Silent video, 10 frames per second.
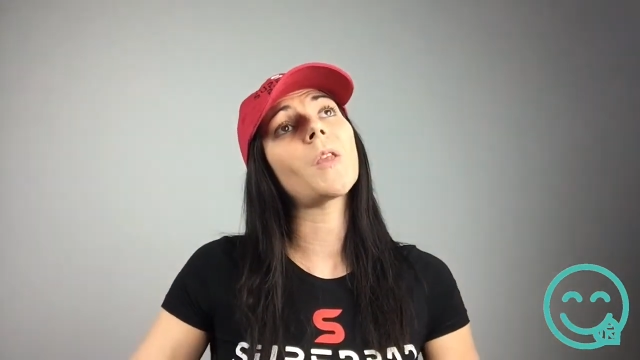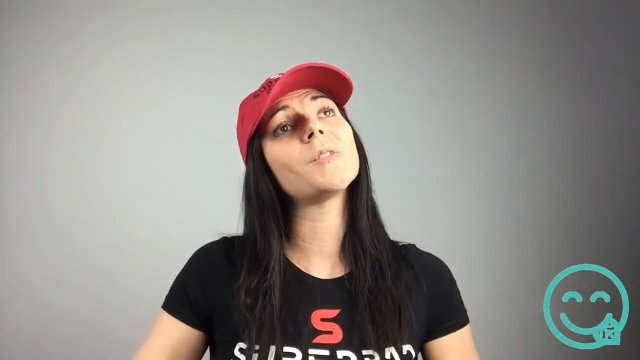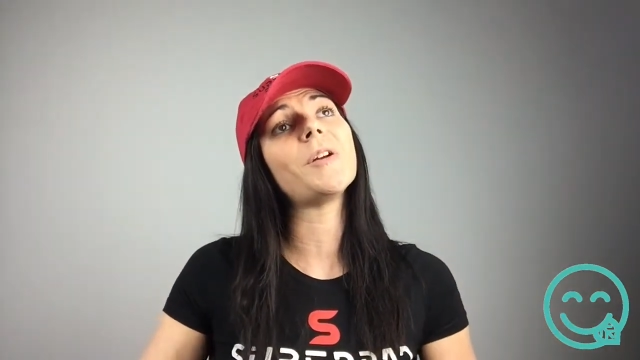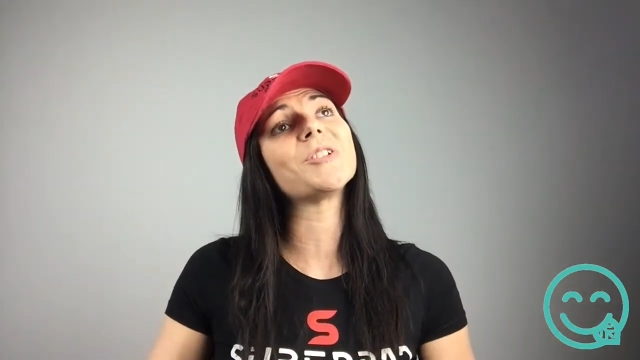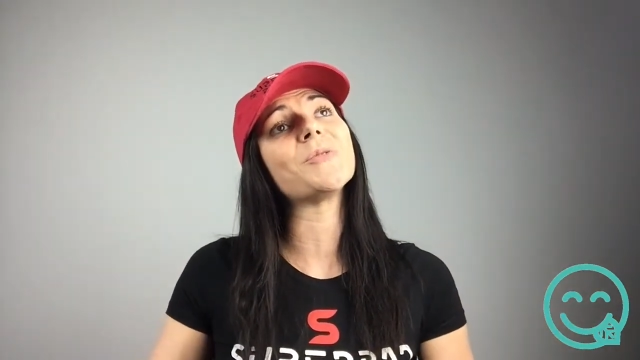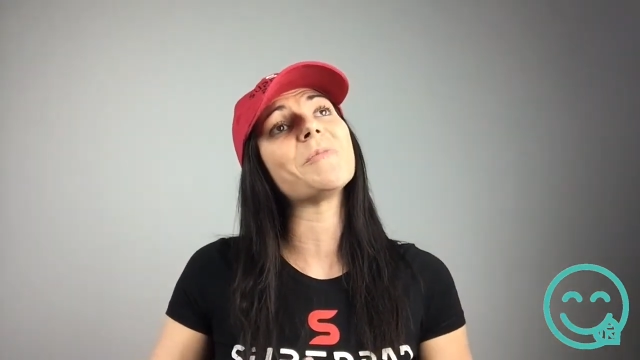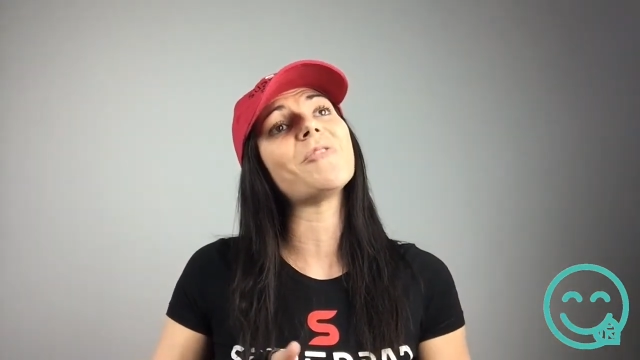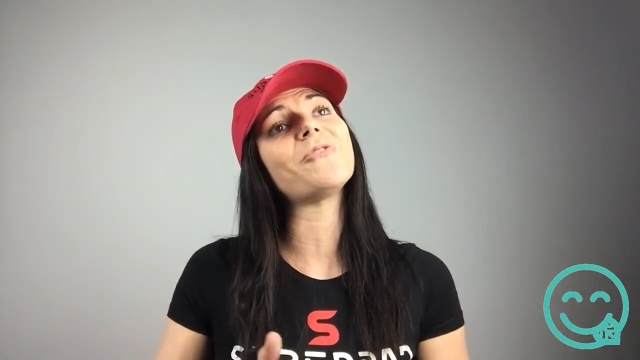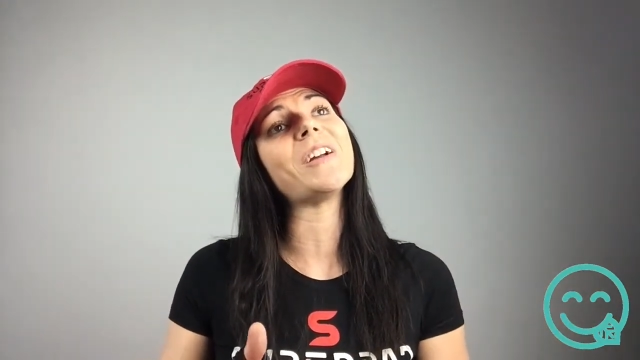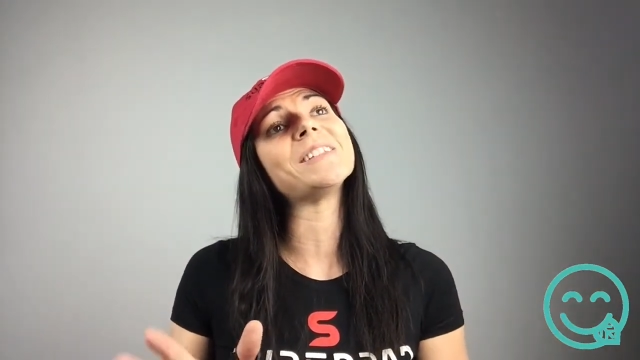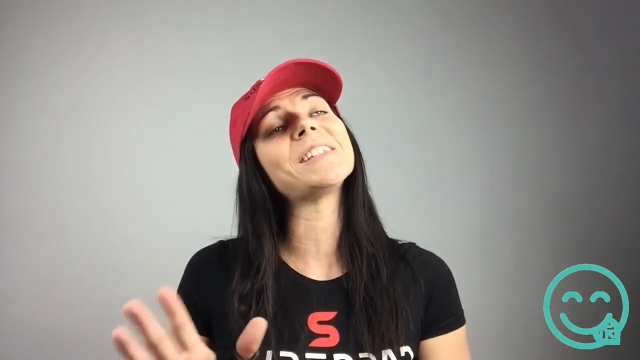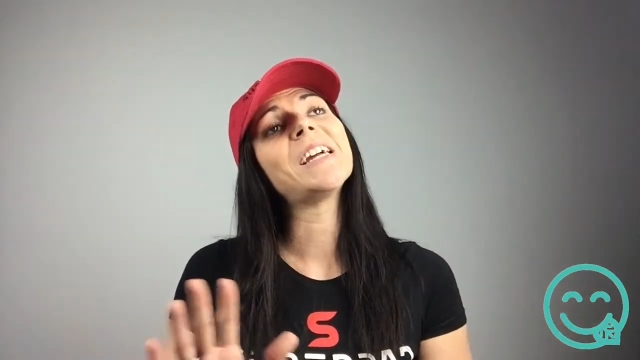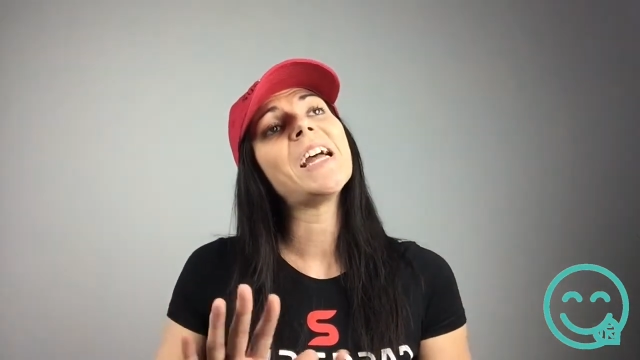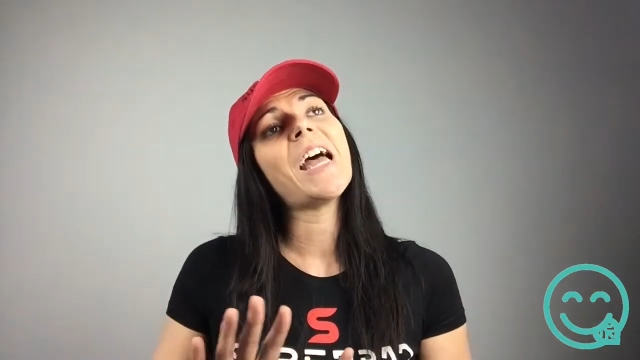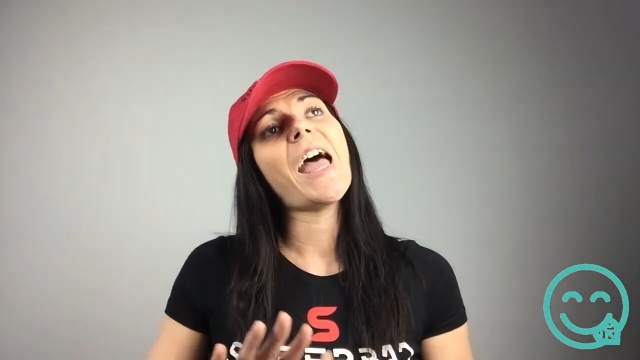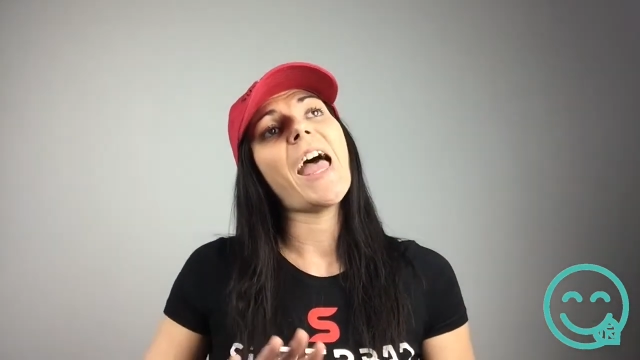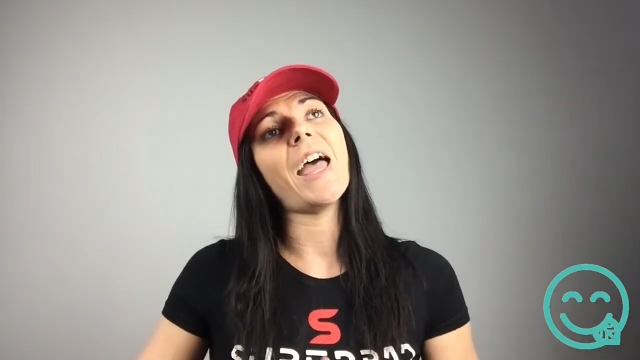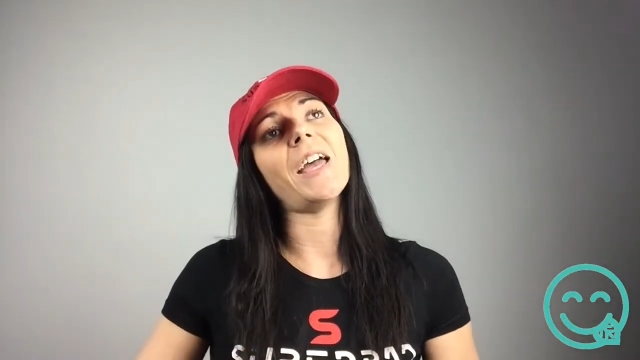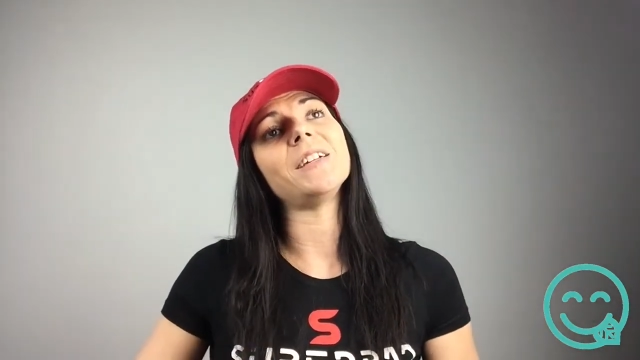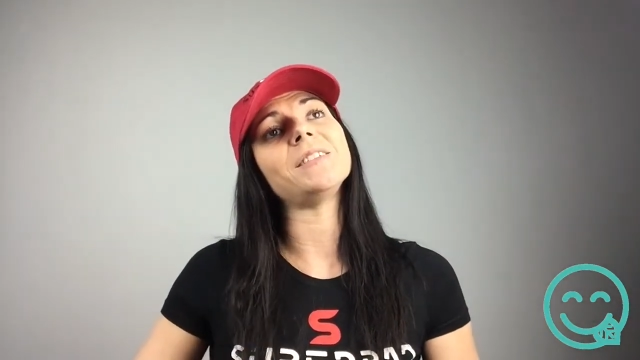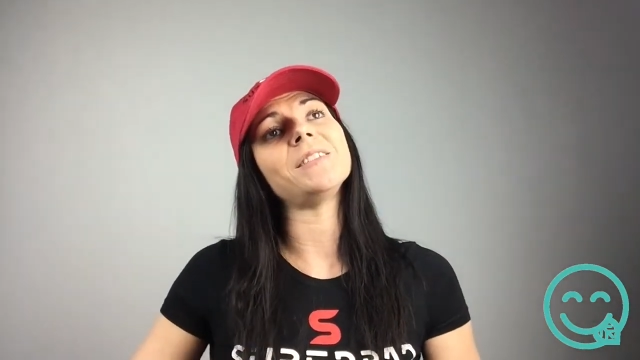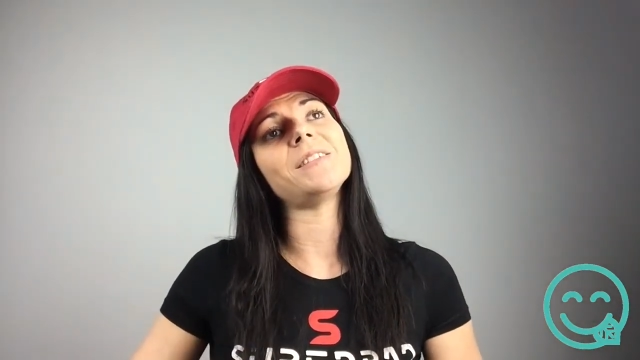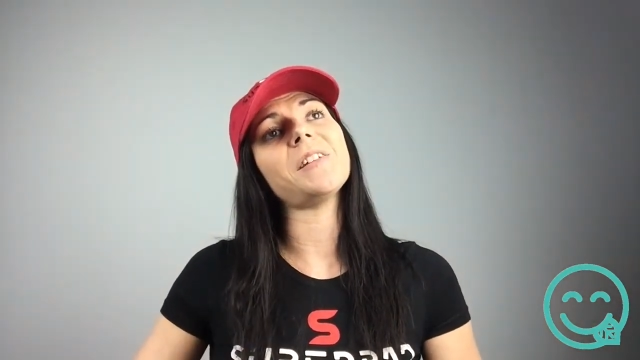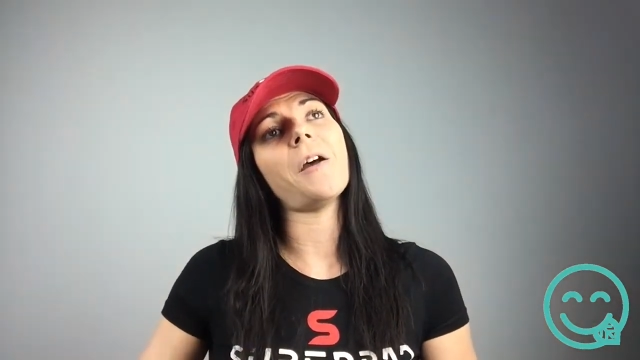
especially with my friends, and